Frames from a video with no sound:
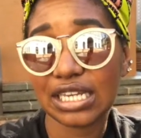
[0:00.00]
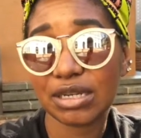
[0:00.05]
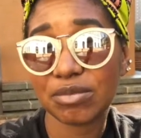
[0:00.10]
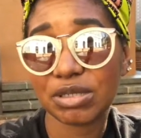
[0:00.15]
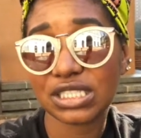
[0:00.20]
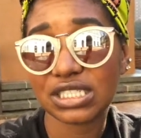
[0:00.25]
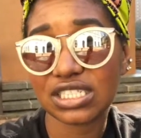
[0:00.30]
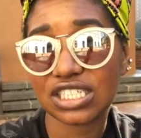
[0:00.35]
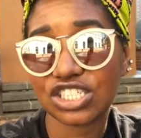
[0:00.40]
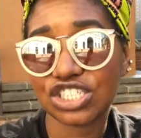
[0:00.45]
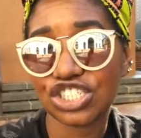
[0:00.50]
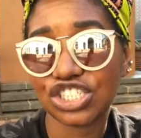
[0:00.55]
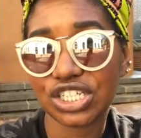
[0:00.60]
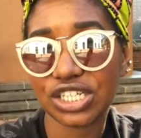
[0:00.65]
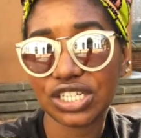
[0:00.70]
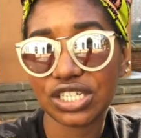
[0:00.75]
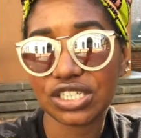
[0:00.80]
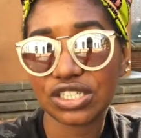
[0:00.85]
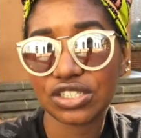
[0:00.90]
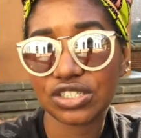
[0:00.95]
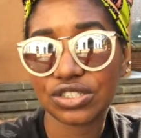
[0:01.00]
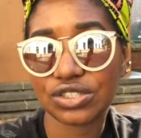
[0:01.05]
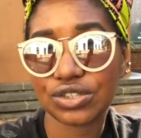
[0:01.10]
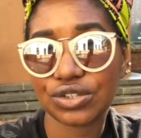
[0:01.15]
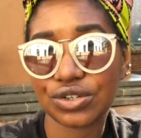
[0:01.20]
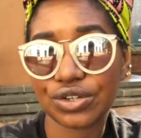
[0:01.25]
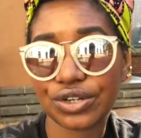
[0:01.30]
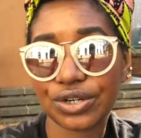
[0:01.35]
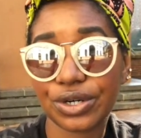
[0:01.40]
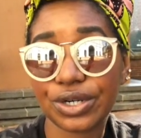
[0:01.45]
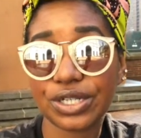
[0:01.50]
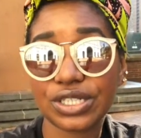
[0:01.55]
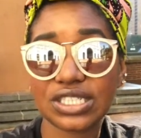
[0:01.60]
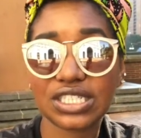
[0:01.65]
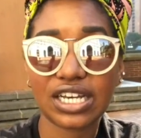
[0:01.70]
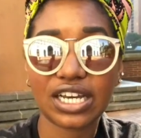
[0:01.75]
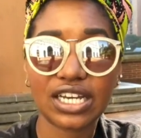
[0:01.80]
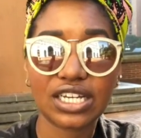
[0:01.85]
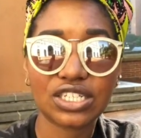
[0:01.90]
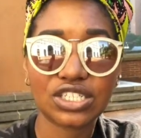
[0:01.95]
positions or
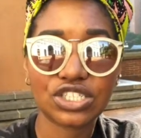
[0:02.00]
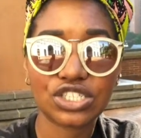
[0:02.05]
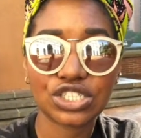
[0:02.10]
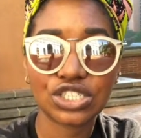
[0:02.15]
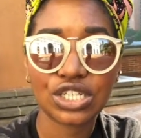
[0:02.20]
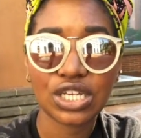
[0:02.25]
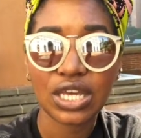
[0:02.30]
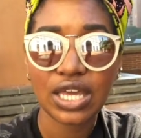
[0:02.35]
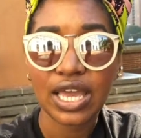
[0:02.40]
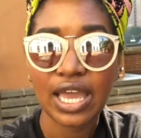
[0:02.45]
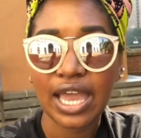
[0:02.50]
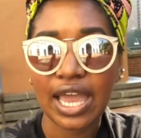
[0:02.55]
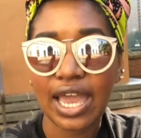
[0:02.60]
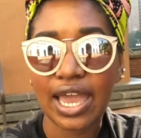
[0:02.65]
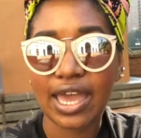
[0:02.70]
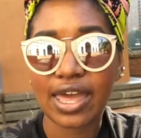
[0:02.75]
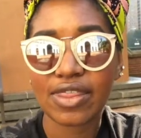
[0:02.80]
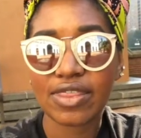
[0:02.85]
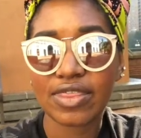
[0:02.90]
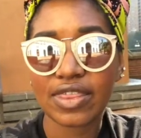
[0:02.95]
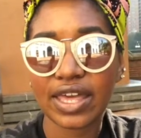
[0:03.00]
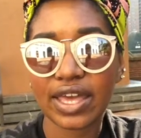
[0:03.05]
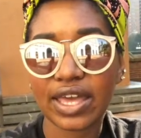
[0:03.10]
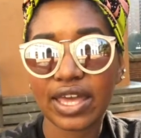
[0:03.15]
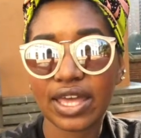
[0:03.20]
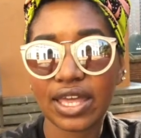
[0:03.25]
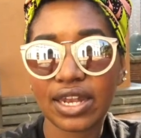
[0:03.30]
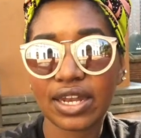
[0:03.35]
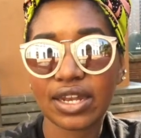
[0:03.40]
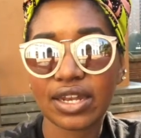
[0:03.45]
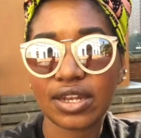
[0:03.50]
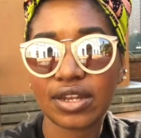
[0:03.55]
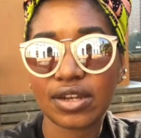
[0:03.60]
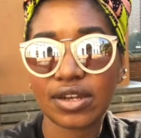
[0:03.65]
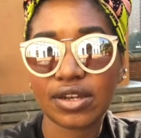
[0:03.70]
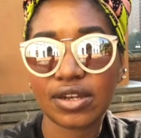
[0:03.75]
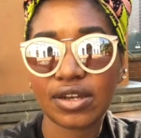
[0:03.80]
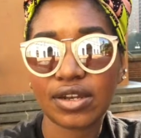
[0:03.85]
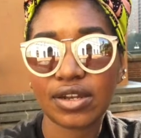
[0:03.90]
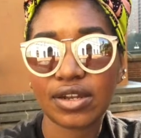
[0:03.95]
such. And then
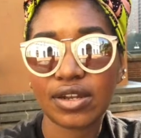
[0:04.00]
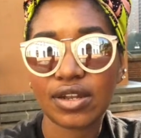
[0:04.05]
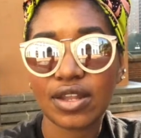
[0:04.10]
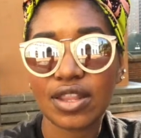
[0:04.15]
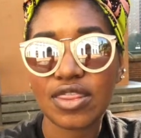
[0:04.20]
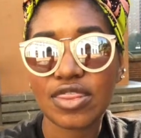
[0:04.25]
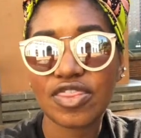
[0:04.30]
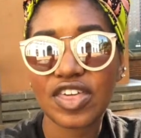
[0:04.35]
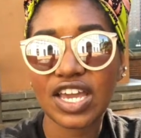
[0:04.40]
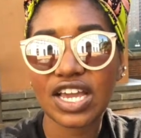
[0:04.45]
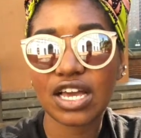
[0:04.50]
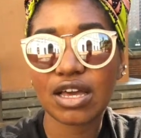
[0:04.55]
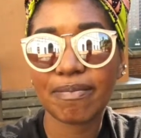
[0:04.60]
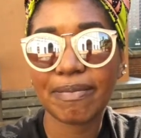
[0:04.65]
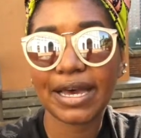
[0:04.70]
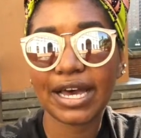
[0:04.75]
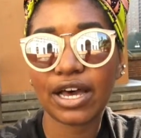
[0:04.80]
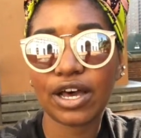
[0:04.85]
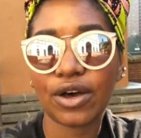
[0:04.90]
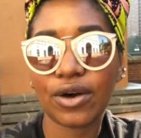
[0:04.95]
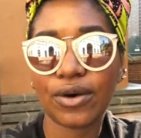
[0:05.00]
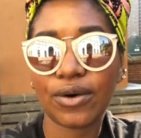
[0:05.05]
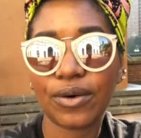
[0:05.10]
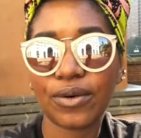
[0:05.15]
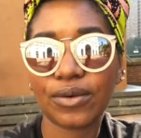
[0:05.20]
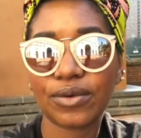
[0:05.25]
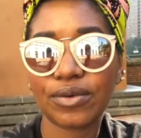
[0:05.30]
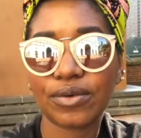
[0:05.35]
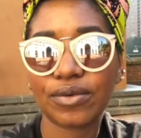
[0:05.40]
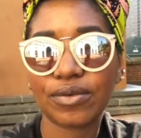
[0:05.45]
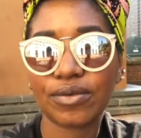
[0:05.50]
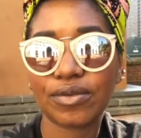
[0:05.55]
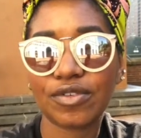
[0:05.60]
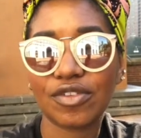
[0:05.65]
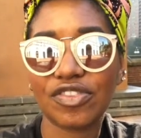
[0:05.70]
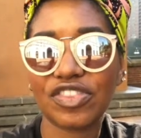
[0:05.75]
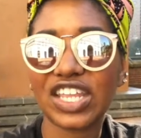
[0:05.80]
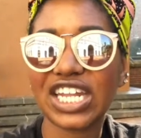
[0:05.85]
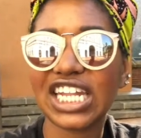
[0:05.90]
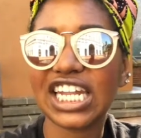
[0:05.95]
think about
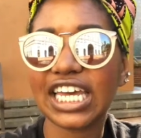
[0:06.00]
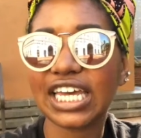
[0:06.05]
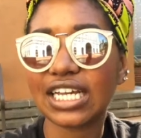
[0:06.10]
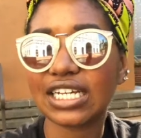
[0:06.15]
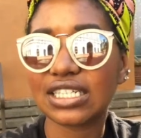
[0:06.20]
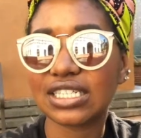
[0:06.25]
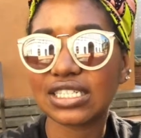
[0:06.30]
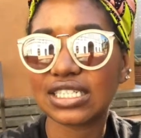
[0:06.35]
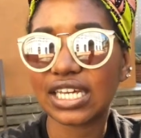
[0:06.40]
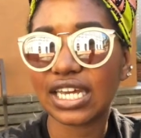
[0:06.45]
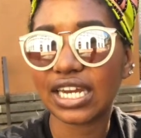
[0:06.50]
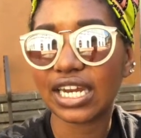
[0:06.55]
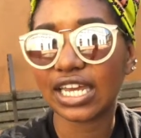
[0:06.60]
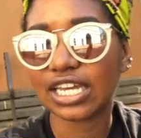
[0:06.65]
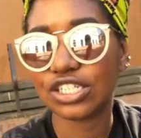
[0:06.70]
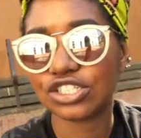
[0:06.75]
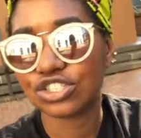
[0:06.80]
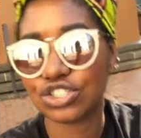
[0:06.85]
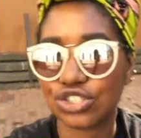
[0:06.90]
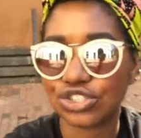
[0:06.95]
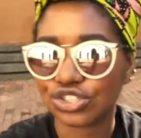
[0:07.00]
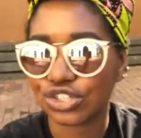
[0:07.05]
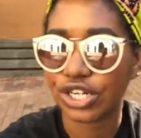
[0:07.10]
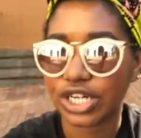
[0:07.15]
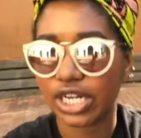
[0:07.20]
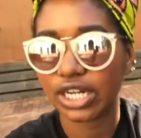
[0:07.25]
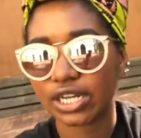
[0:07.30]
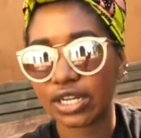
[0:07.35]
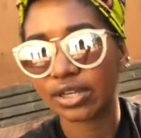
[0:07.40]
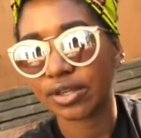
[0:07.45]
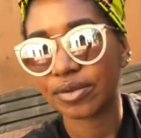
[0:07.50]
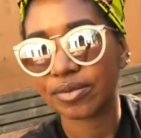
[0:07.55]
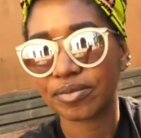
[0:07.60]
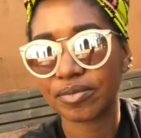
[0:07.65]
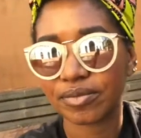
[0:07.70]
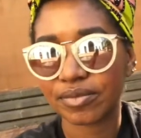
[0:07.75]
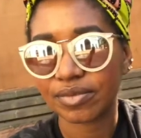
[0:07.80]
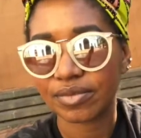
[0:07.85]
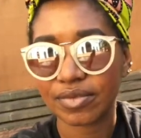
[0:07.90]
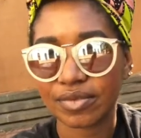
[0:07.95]
the links in history.
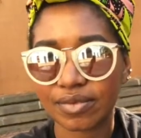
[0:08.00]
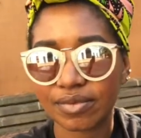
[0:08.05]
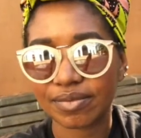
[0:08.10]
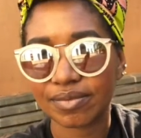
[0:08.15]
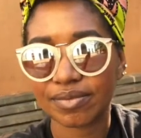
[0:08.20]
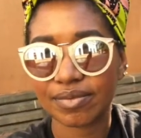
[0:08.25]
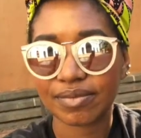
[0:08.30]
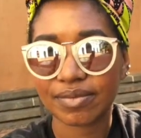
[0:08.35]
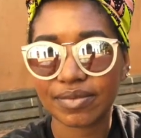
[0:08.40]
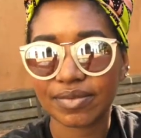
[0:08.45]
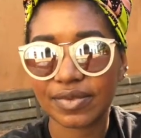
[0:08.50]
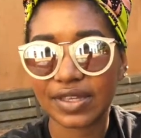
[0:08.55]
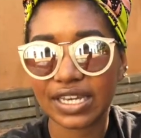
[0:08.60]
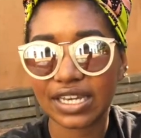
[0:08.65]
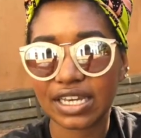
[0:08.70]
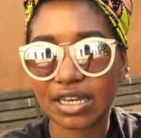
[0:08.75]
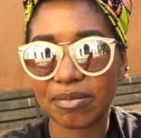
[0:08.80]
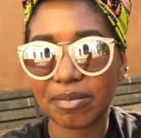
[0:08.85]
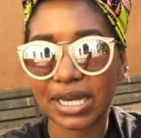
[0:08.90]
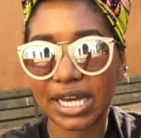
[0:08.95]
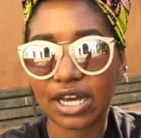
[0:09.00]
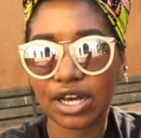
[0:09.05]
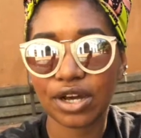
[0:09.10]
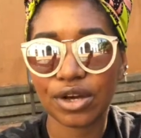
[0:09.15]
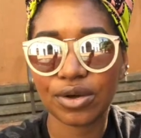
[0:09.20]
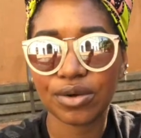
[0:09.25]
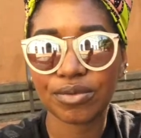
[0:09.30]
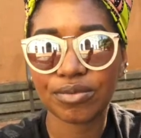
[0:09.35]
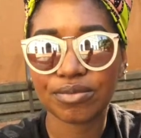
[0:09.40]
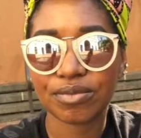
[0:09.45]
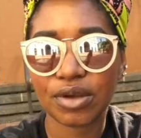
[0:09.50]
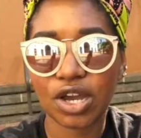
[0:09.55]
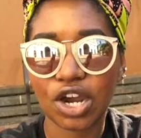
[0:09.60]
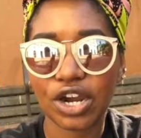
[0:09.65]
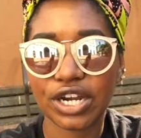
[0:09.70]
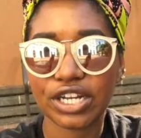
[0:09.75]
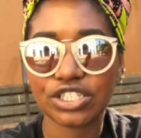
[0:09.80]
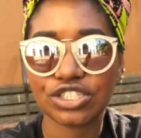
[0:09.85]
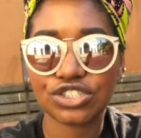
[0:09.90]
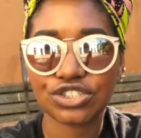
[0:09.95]
Think about
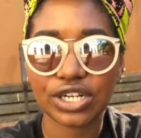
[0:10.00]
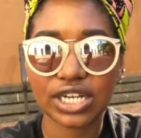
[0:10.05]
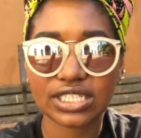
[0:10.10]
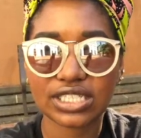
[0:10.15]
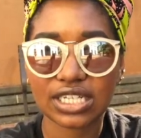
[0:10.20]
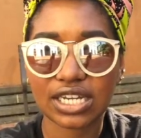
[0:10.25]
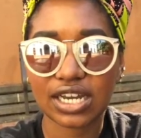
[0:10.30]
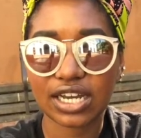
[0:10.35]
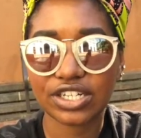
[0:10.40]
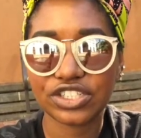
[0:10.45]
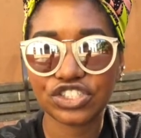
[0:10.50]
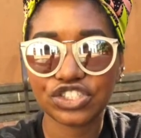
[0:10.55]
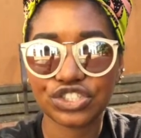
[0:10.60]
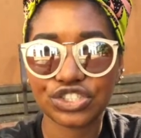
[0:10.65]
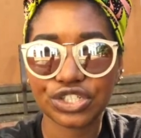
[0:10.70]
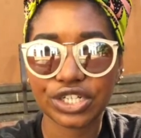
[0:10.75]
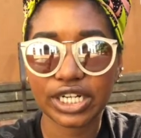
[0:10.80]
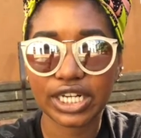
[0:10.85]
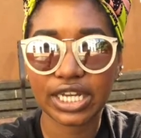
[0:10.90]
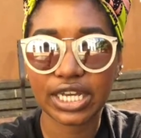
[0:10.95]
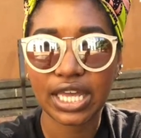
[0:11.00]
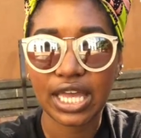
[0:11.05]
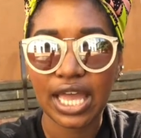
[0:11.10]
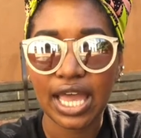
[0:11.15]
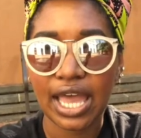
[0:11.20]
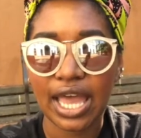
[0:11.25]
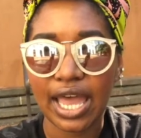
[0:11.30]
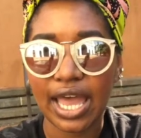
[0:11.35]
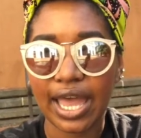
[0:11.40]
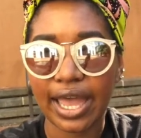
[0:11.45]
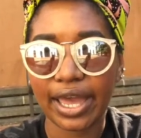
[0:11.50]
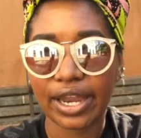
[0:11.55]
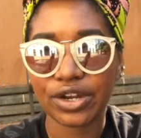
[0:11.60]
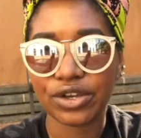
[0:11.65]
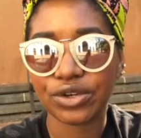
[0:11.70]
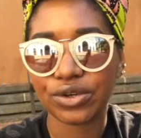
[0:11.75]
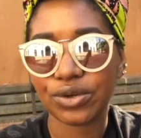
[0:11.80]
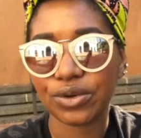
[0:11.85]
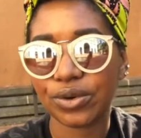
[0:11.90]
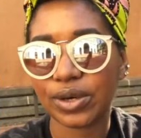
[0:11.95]
our history as a country and
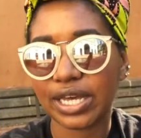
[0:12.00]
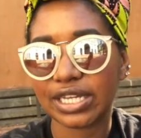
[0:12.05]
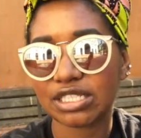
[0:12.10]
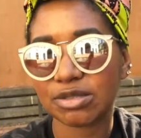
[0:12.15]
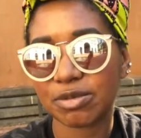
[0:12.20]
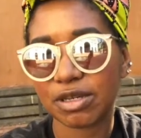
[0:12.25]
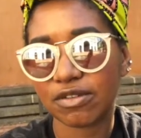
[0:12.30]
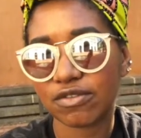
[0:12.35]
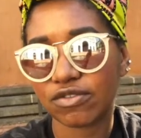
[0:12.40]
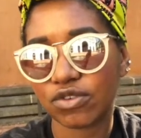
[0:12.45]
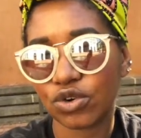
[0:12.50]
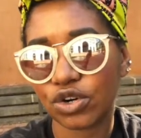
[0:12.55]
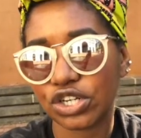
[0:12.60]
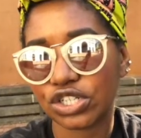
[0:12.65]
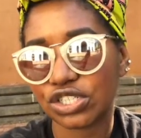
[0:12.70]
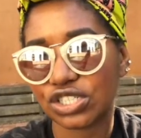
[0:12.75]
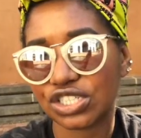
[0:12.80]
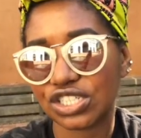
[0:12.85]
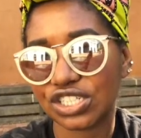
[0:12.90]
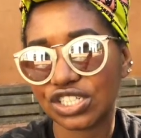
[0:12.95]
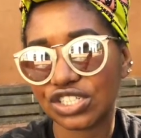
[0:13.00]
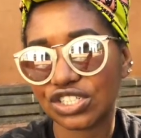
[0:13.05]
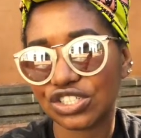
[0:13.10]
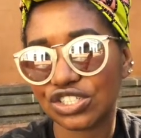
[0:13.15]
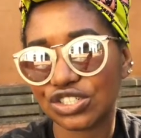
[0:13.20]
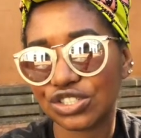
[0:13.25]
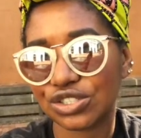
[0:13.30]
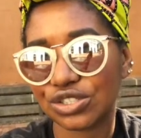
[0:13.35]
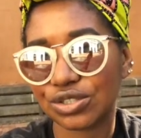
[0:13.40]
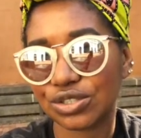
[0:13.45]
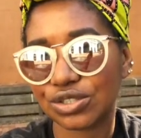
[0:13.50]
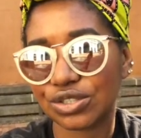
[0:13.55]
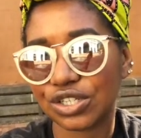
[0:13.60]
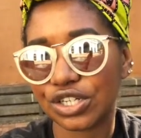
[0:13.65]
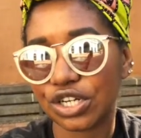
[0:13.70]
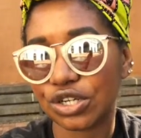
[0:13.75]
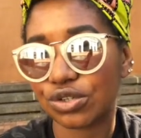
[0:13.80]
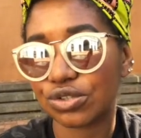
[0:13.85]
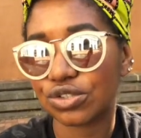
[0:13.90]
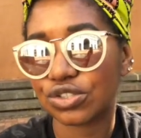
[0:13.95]
who has been forced into,
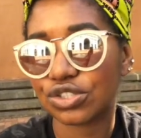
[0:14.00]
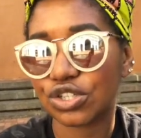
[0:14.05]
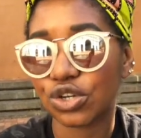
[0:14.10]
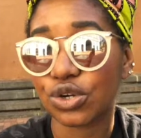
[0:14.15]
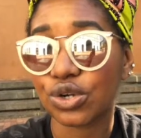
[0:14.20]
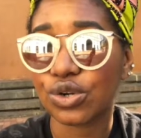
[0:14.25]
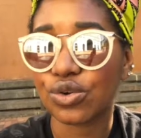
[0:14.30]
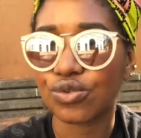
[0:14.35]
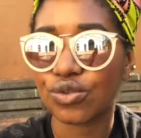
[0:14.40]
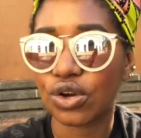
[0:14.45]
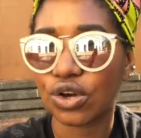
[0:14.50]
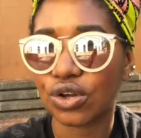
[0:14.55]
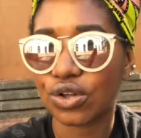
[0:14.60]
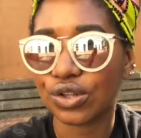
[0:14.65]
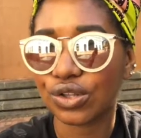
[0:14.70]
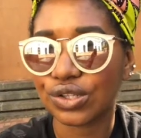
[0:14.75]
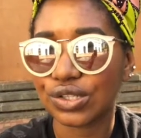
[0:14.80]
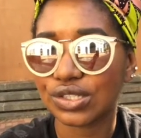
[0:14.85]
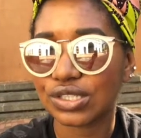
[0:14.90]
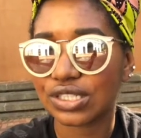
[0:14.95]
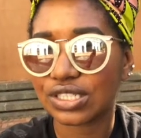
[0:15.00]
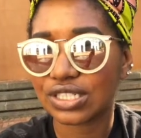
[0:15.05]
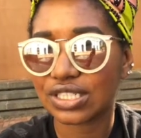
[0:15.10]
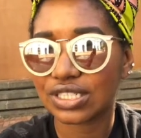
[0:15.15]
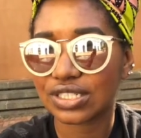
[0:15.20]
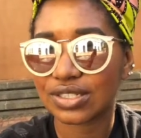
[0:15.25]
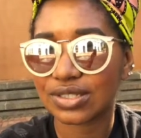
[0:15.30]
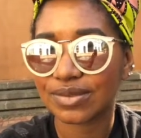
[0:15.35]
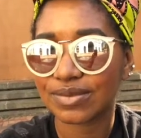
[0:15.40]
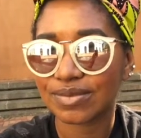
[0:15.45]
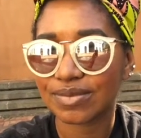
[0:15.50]
certain roles